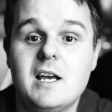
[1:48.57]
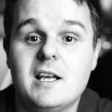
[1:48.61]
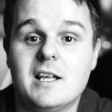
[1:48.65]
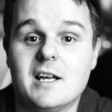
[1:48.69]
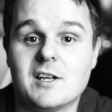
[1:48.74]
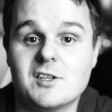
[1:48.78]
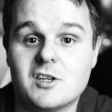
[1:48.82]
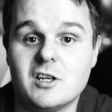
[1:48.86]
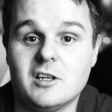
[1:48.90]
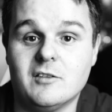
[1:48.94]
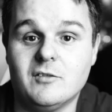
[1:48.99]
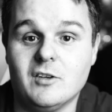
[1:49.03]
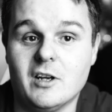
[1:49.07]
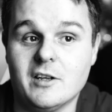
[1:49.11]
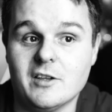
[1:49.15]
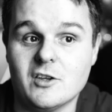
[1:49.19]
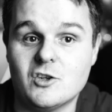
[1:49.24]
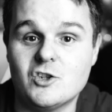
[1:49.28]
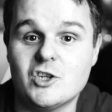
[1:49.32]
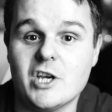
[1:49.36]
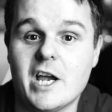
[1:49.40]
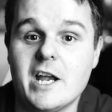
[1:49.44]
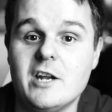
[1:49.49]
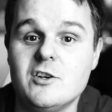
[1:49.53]
That's kind of like the
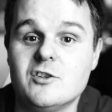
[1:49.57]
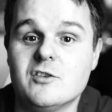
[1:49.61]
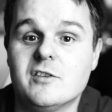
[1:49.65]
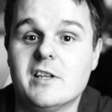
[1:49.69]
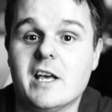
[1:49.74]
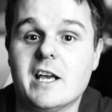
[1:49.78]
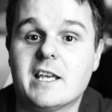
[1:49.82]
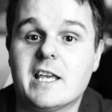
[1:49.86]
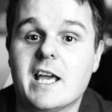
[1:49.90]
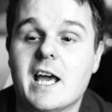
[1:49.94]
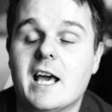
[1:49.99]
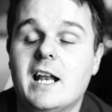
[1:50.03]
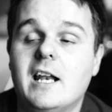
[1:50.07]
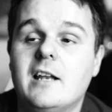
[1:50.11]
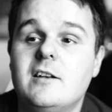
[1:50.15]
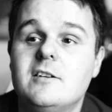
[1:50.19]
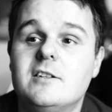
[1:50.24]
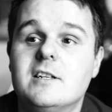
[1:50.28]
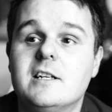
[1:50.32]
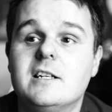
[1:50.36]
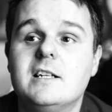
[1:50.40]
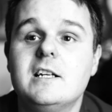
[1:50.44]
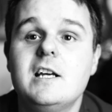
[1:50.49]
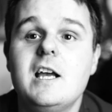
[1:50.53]
change of their
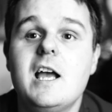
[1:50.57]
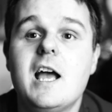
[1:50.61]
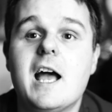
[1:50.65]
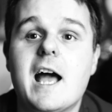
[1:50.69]
calendar.